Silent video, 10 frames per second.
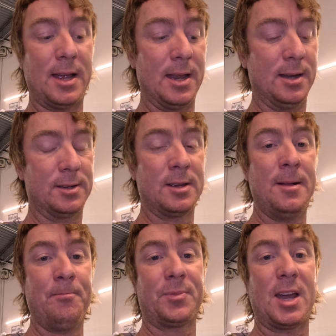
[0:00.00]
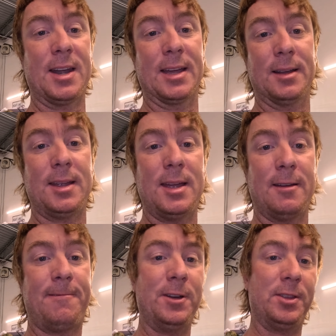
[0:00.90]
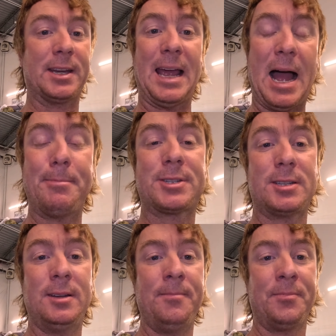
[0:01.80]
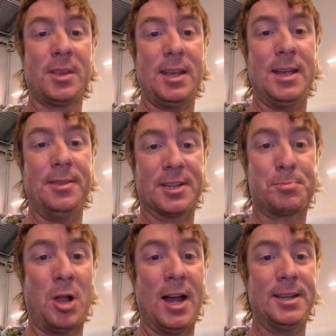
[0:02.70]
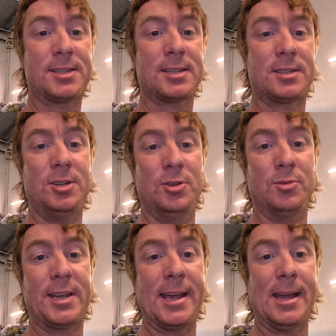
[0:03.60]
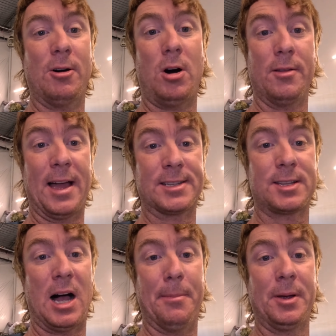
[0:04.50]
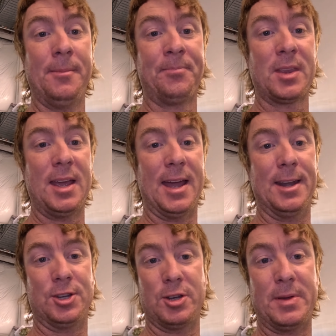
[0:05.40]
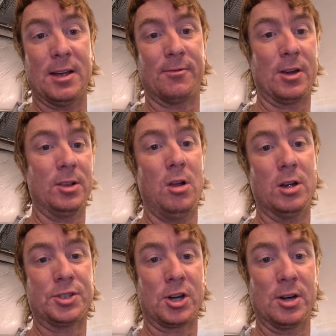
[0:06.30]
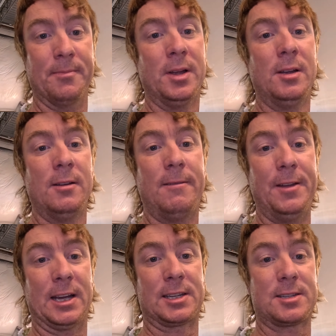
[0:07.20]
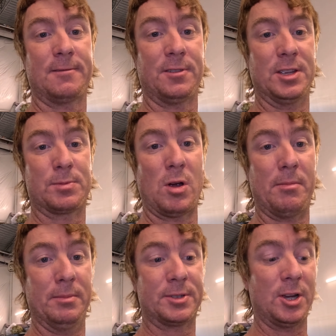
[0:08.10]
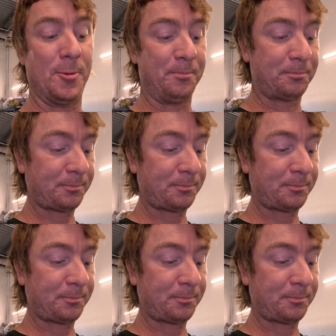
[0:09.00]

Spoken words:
and kind of fill the gaps in the splines to take out all that slop. And it should be a very long-term fix for this problem. So